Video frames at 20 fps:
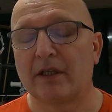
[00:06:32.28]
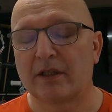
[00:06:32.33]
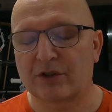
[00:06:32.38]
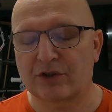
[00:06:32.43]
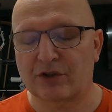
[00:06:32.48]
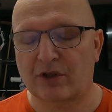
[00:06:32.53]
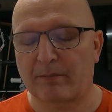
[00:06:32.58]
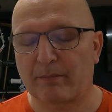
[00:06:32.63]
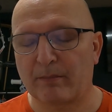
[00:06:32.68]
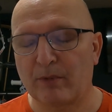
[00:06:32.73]

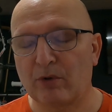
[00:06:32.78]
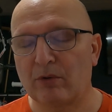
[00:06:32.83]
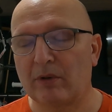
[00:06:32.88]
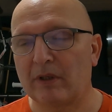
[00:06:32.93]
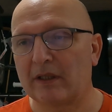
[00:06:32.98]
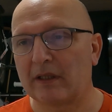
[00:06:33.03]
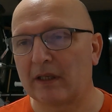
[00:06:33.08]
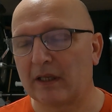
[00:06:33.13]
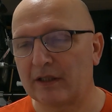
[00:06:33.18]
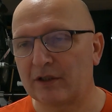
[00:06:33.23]

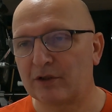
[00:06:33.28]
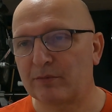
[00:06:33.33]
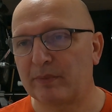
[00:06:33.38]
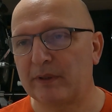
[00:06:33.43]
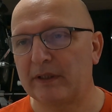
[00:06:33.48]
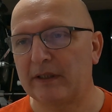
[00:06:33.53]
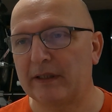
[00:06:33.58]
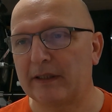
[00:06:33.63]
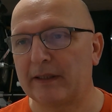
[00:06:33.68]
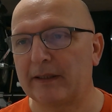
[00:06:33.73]
sub-MOA as
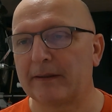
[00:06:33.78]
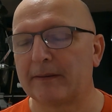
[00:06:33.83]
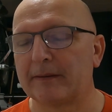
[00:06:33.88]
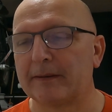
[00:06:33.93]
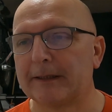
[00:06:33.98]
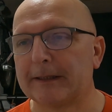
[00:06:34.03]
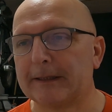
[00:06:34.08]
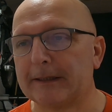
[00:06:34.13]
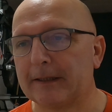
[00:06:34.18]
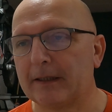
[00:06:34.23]
being
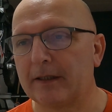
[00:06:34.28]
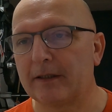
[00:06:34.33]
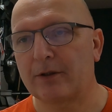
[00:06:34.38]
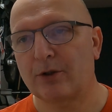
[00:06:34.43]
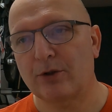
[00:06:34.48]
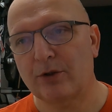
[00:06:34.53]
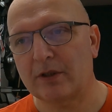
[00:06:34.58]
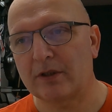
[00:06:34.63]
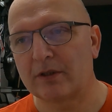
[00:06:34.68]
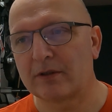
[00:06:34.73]

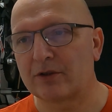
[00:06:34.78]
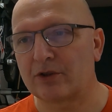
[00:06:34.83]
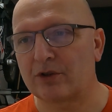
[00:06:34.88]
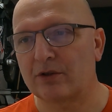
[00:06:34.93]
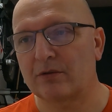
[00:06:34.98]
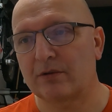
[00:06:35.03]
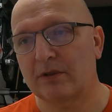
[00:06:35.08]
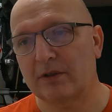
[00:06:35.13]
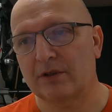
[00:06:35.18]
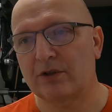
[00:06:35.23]
good,
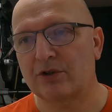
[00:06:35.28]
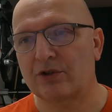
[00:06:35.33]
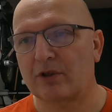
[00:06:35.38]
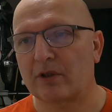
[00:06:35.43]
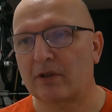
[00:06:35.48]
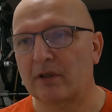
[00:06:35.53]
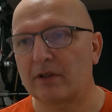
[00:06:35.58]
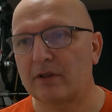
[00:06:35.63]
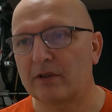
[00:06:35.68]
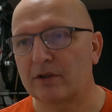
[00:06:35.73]
so this is
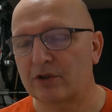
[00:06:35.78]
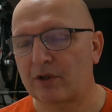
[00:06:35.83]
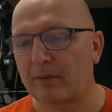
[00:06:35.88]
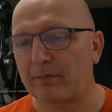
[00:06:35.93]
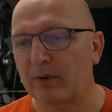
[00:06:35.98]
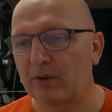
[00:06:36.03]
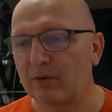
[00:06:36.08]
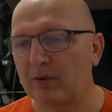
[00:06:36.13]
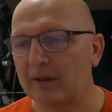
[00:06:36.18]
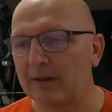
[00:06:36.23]
certainly
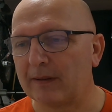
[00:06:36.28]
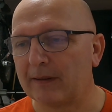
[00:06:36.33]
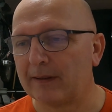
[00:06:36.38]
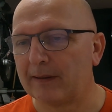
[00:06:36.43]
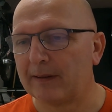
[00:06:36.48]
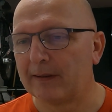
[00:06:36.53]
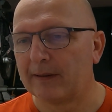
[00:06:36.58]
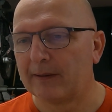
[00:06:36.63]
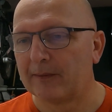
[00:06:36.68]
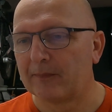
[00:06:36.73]
sub-MOA.
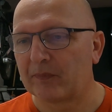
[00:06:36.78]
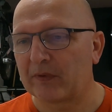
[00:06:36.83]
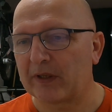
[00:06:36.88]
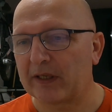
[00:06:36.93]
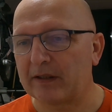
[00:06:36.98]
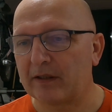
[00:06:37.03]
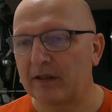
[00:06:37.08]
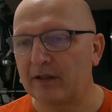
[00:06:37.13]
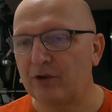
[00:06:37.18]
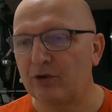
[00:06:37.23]

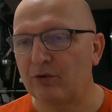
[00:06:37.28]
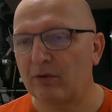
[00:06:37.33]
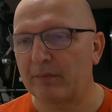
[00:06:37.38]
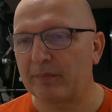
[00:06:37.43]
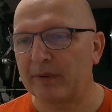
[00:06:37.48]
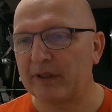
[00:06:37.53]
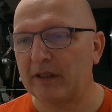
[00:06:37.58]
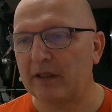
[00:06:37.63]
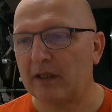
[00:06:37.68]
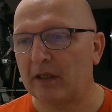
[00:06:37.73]
And the
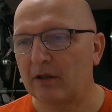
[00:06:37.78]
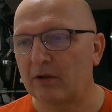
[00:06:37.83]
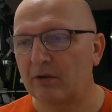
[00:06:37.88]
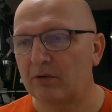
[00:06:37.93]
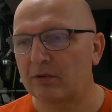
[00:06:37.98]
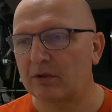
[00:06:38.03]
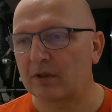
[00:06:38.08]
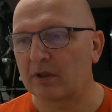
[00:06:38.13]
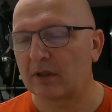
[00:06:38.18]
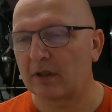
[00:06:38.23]
European
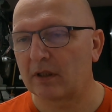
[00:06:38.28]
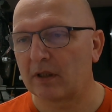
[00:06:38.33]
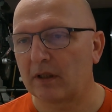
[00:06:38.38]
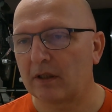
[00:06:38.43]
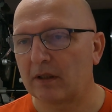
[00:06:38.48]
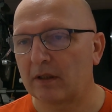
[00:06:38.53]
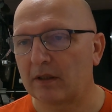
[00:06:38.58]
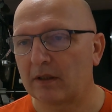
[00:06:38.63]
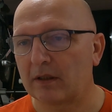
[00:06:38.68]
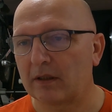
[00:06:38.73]
load
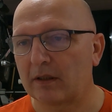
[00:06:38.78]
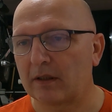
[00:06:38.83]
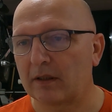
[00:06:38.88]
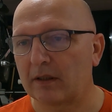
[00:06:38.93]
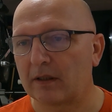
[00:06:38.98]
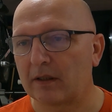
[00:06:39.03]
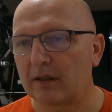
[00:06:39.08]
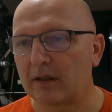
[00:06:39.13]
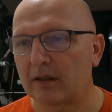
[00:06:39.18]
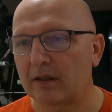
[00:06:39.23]

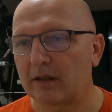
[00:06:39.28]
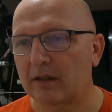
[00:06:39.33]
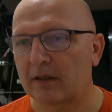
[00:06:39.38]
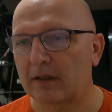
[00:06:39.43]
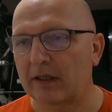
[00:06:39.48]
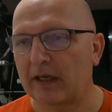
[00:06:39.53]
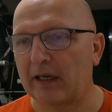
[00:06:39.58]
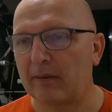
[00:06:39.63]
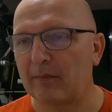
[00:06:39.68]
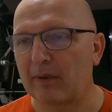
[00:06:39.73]

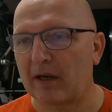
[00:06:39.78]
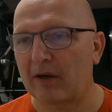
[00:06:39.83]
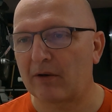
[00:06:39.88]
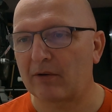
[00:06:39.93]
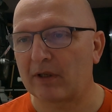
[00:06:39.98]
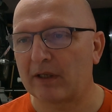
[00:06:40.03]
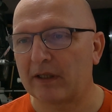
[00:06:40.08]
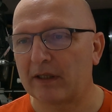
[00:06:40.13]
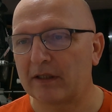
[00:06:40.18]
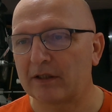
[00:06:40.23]
came
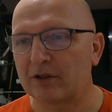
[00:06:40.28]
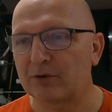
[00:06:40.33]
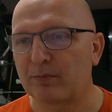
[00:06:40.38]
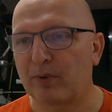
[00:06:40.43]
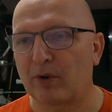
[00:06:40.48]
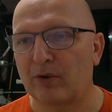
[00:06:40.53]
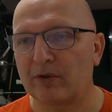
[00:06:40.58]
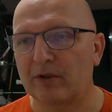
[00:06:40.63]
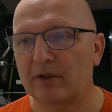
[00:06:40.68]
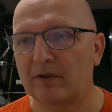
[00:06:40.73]
out as
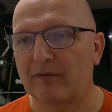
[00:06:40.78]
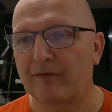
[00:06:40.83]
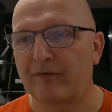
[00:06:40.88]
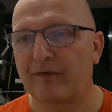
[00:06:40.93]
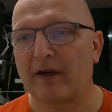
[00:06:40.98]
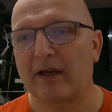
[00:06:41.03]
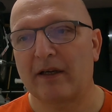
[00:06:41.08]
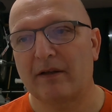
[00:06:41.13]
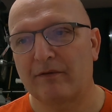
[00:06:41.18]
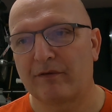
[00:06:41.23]

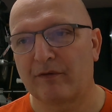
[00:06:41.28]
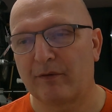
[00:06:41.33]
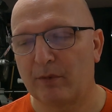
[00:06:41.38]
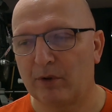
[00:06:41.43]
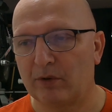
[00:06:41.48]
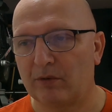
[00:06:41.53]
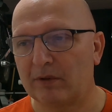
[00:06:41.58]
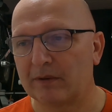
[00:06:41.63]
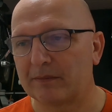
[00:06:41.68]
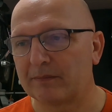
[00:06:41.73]
0.5
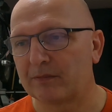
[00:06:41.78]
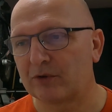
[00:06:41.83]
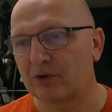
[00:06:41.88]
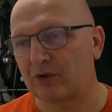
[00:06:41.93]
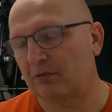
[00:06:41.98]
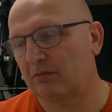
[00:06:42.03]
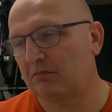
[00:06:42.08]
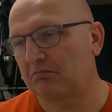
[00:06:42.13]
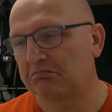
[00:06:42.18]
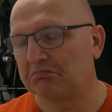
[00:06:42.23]
MOA,
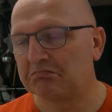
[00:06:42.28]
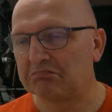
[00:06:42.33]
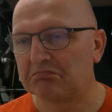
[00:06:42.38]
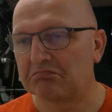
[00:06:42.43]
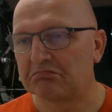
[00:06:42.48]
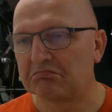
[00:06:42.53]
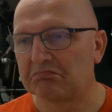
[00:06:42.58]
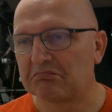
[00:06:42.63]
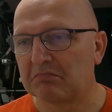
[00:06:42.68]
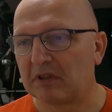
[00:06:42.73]
so
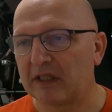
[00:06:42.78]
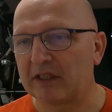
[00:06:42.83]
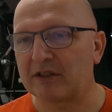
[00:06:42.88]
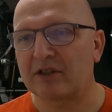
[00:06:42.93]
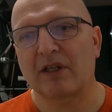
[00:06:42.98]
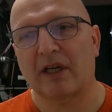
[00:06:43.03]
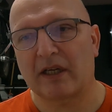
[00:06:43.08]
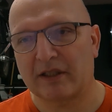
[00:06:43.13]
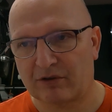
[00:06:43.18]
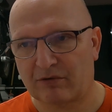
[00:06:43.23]
it's
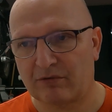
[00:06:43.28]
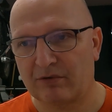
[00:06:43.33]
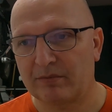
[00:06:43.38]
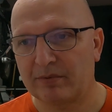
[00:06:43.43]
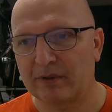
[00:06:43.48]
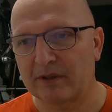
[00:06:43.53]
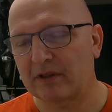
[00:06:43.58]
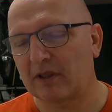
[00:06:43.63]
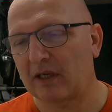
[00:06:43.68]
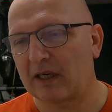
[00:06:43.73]
a nice
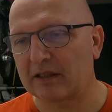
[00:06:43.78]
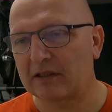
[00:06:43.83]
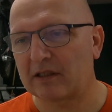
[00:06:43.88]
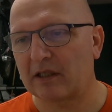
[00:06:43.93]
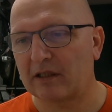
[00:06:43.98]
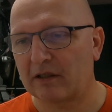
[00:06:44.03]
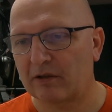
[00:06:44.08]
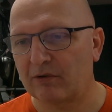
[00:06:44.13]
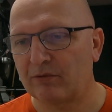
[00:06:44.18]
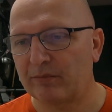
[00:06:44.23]
group. It's a nice
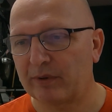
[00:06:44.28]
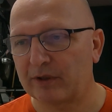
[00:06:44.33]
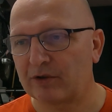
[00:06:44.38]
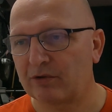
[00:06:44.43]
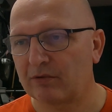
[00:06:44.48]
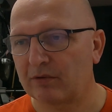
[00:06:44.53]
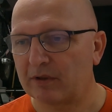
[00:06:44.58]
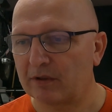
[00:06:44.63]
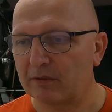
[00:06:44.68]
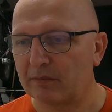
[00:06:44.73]
little group at
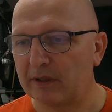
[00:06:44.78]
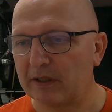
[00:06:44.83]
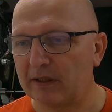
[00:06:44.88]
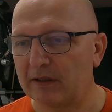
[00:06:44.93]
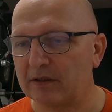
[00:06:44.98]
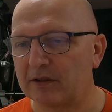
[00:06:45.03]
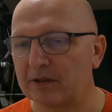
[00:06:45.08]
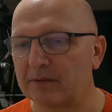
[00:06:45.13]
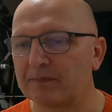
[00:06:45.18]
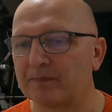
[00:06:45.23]
200
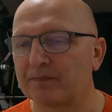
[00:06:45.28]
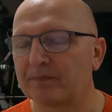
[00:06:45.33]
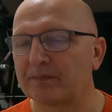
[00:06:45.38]
meters.